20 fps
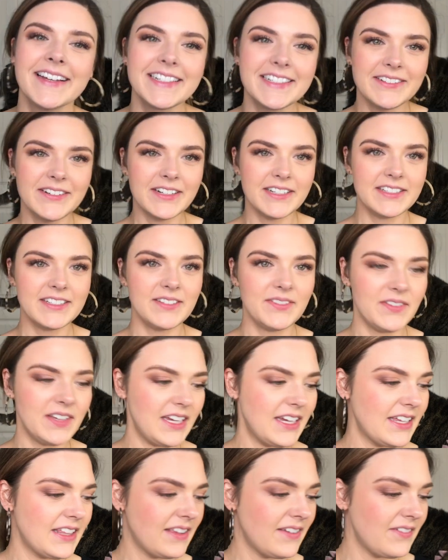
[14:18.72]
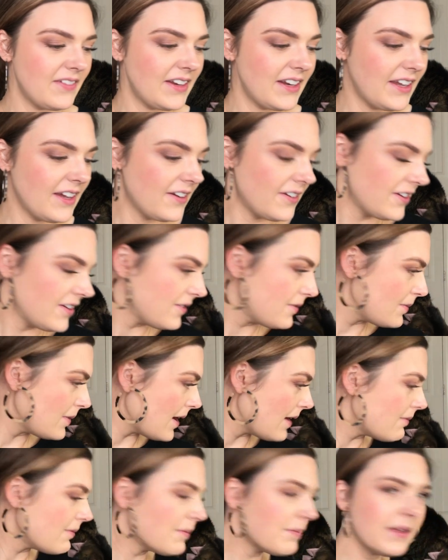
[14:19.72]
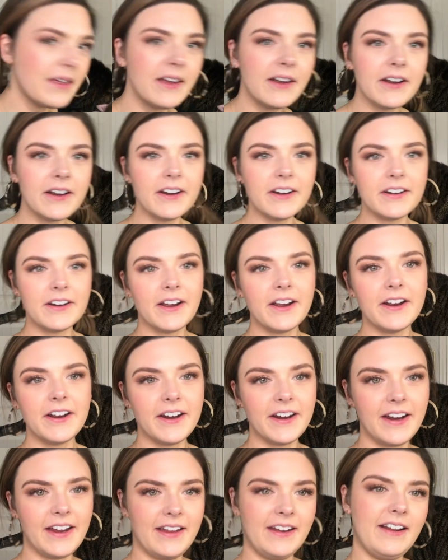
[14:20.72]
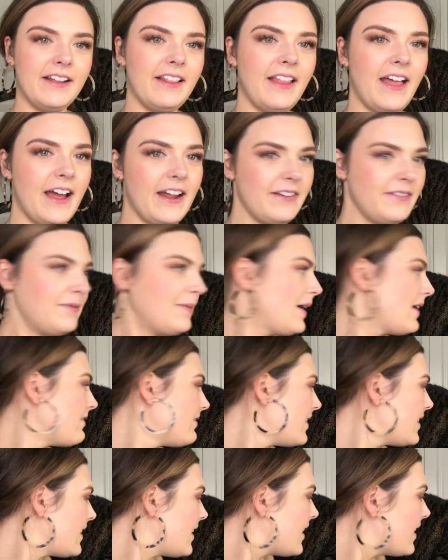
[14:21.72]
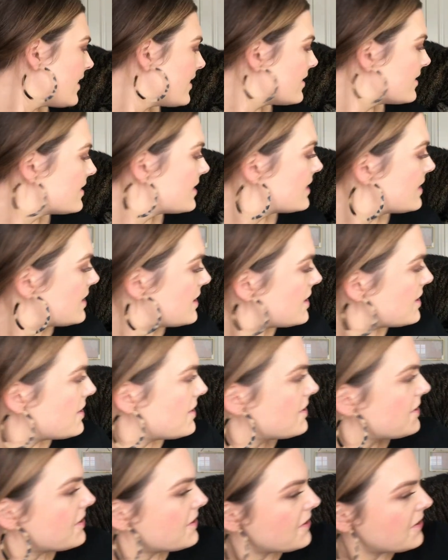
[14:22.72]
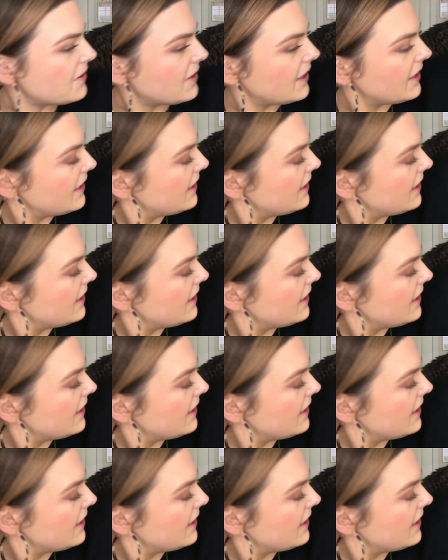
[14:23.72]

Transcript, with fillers: She wants to be in the video. You probably heard her in a lot of my videos too.